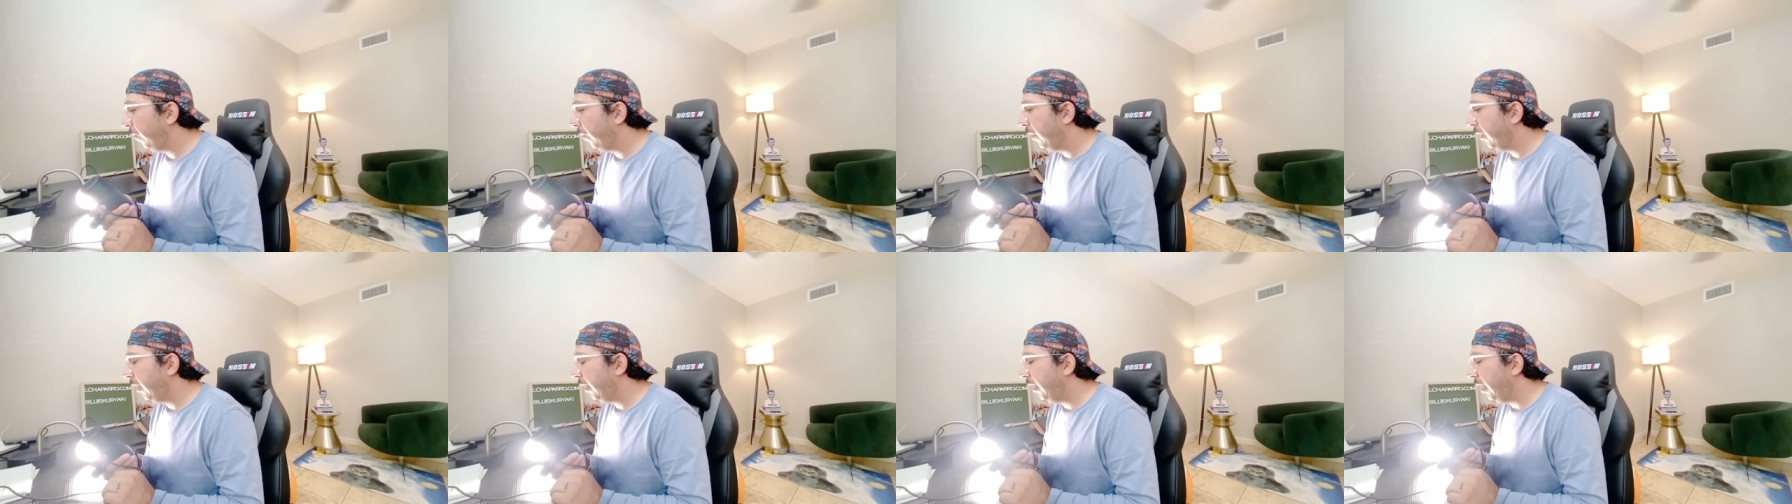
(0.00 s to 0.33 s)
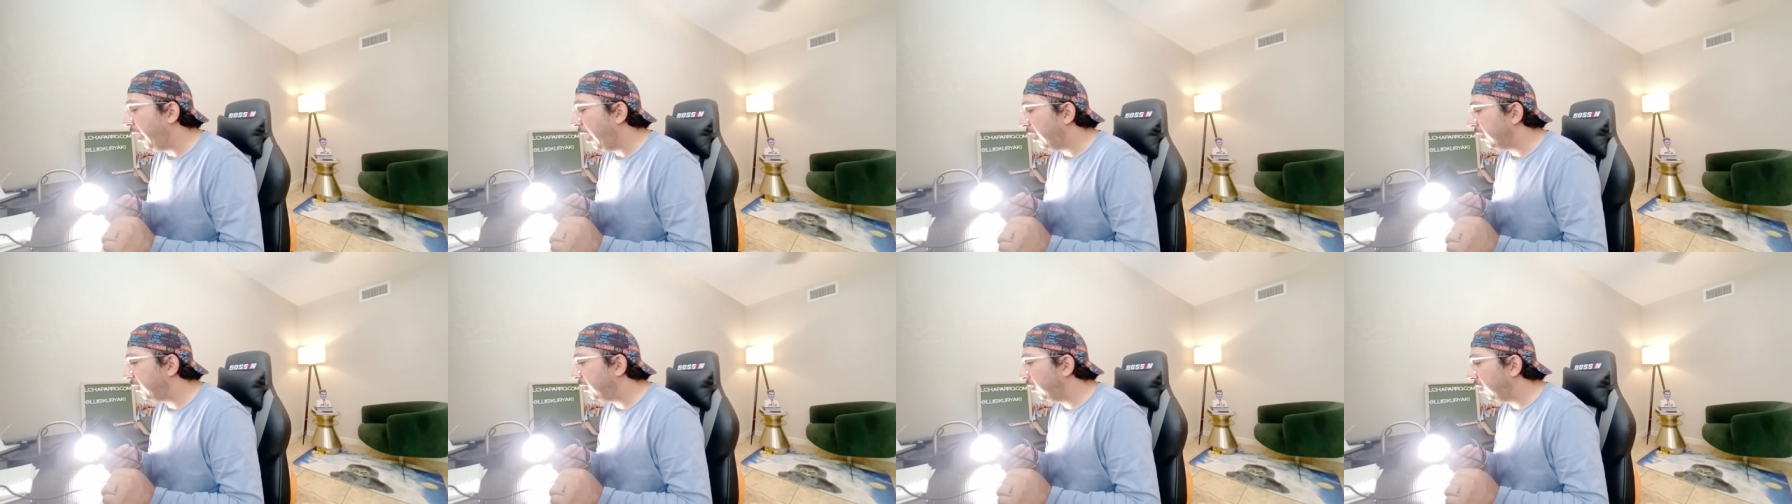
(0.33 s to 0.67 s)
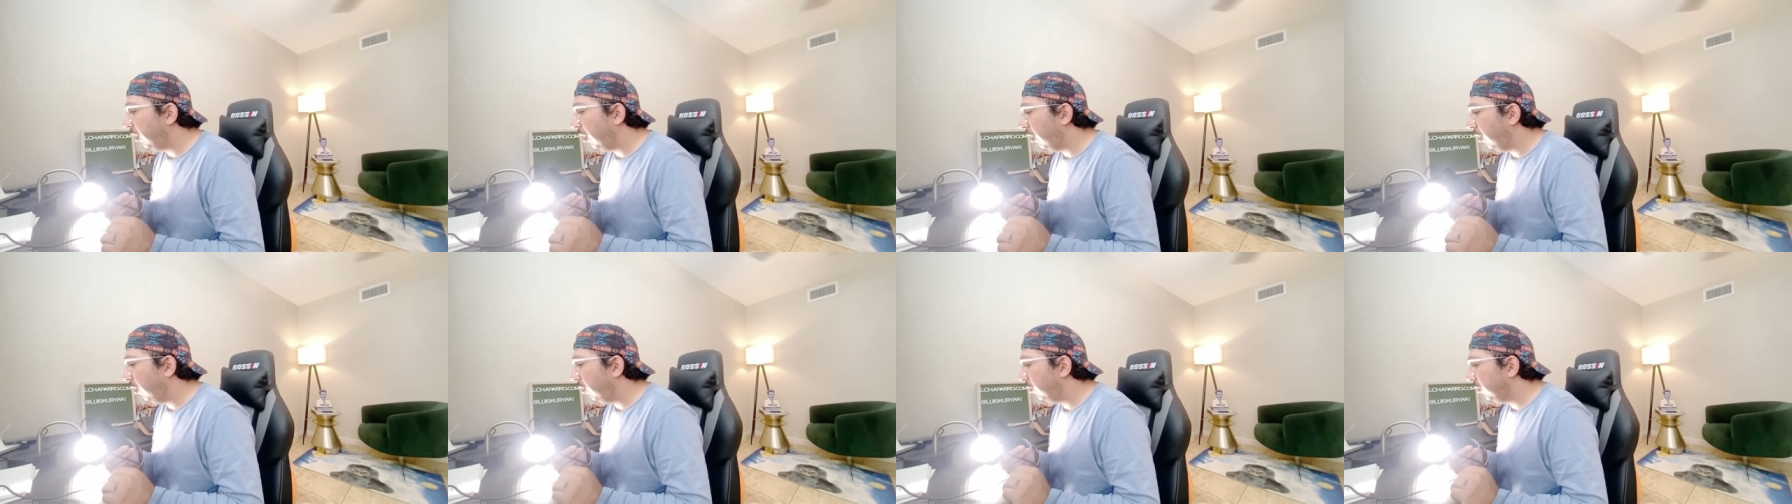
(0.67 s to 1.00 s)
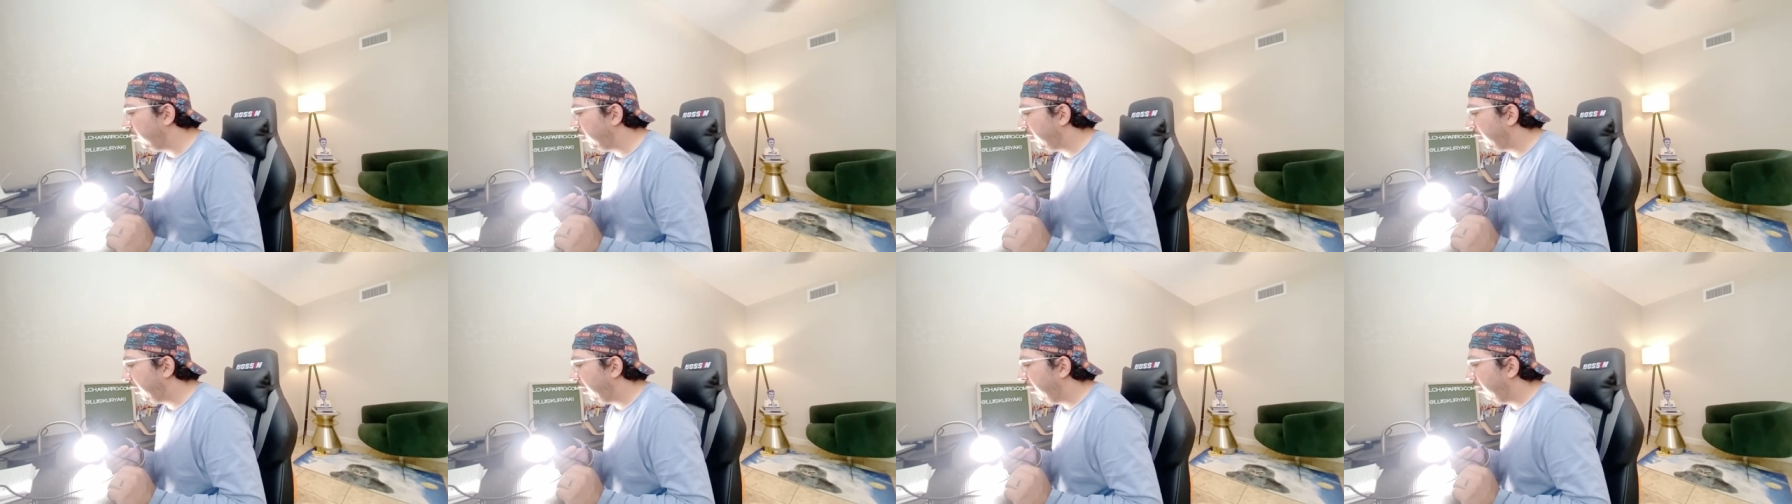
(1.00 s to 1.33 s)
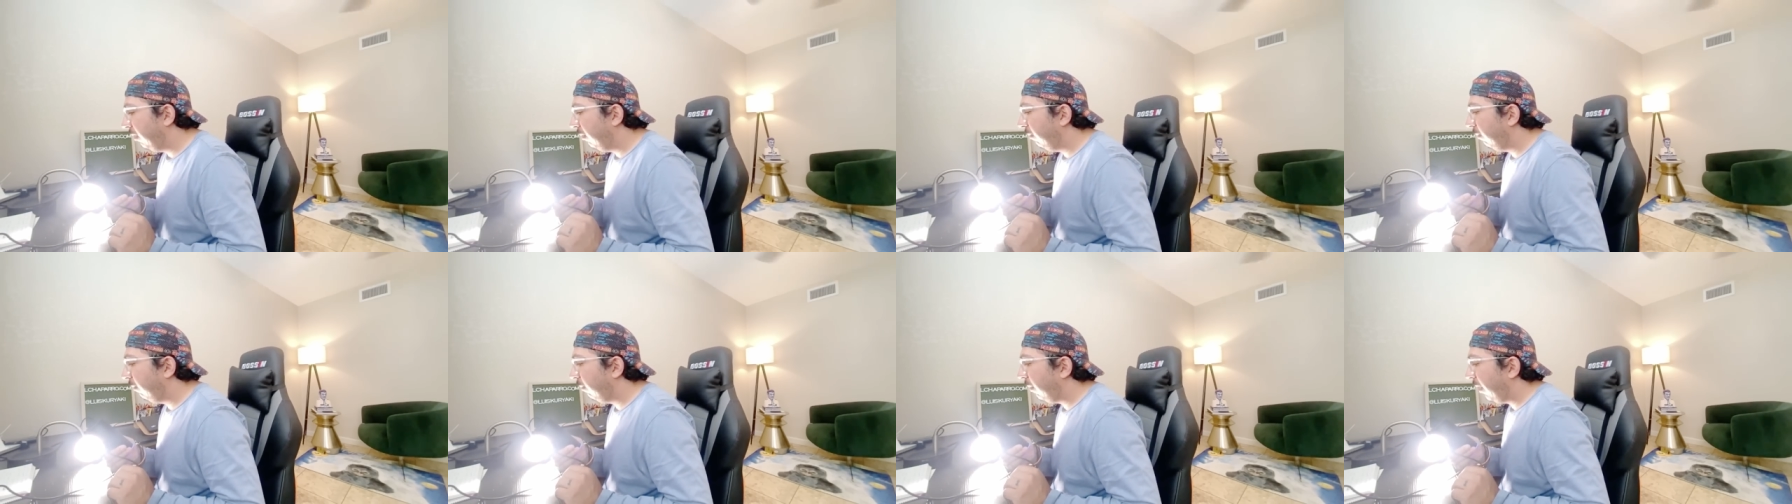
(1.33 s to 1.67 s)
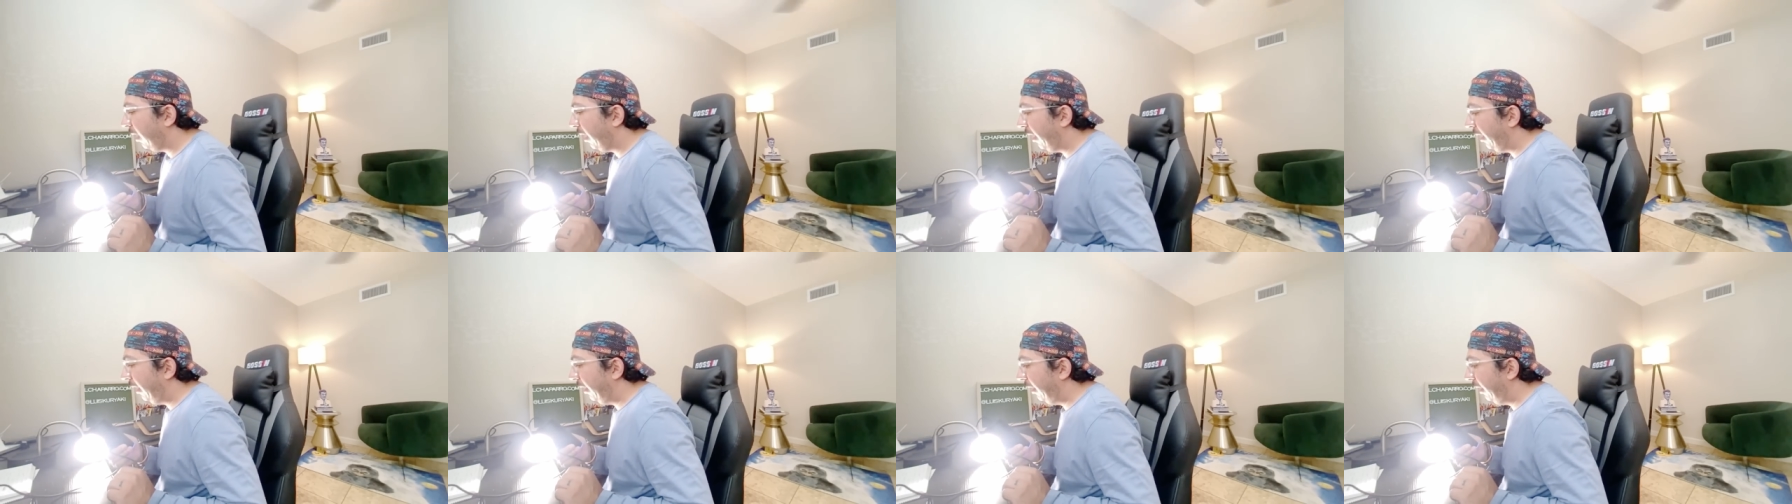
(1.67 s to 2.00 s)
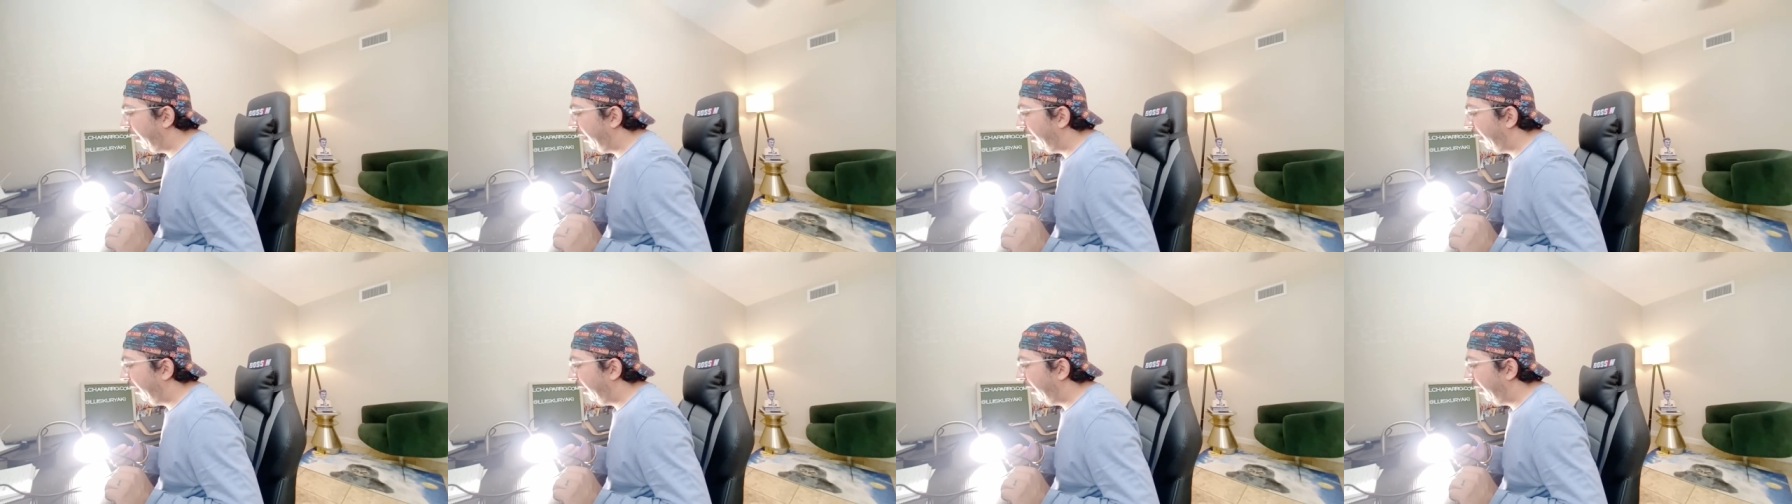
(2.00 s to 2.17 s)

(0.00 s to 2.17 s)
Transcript: He also goes by